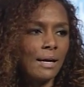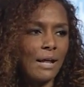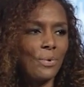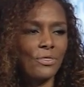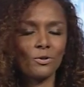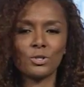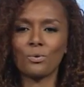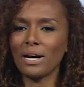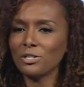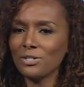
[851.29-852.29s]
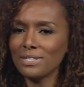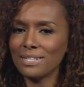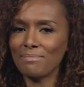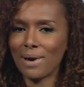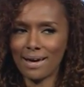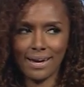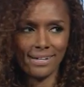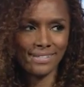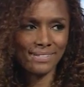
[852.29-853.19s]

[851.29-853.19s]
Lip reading: And with those questions in mind,